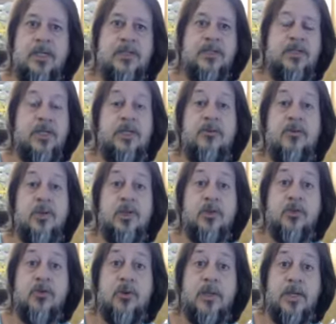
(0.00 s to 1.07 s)
secret
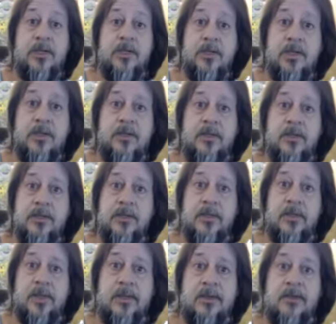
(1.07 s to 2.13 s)
trade
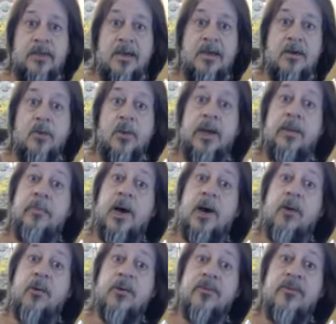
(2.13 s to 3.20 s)
deals that take away
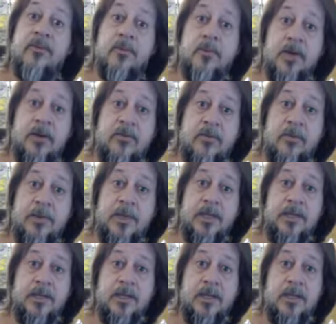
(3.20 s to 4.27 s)
power from government